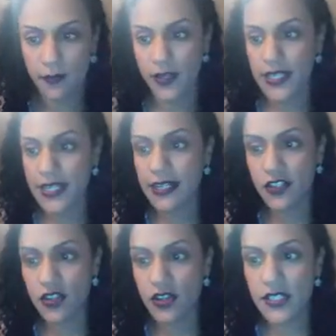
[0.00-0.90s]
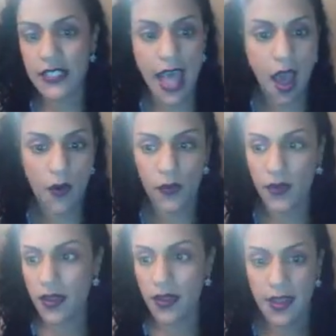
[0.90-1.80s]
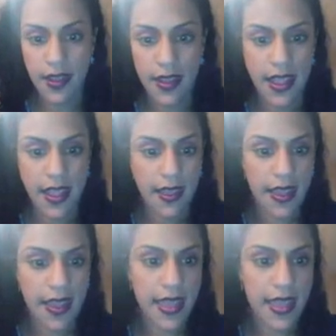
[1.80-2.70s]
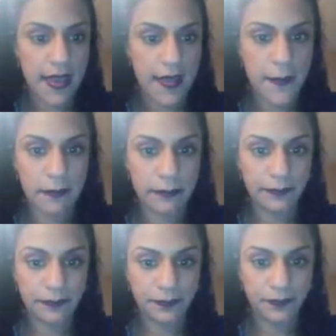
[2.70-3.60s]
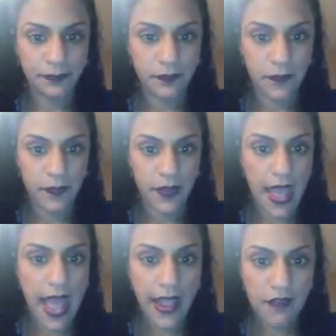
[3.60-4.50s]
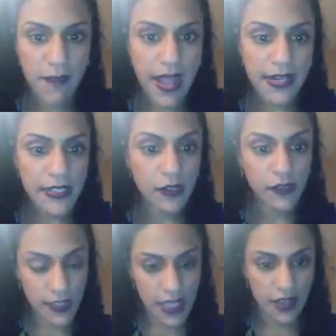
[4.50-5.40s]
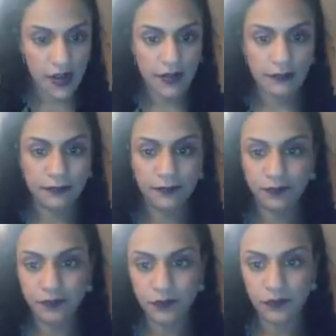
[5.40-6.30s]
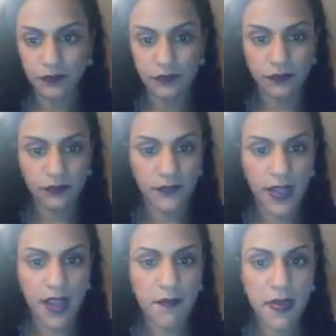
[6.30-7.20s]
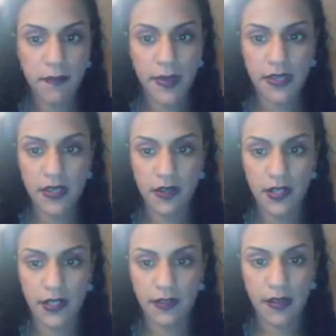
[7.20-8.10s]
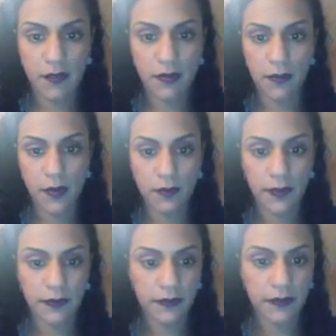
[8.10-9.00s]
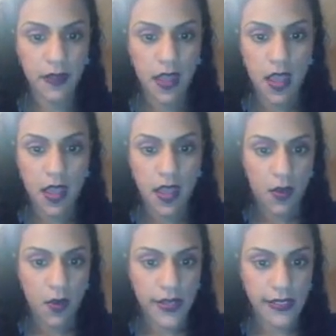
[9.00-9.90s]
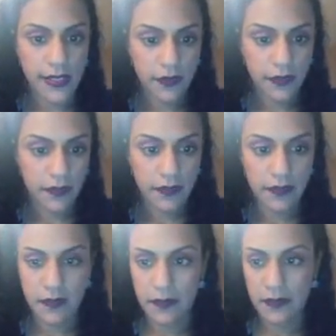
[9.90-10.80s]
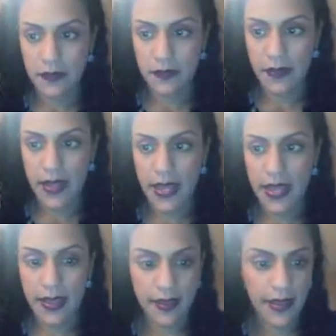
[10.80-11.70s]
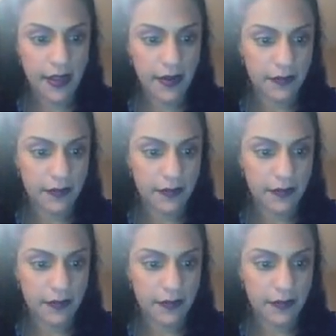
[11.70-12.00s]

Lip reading: We did it just now. I have my results here. Have me patient, Linda, one moment. Question. Here.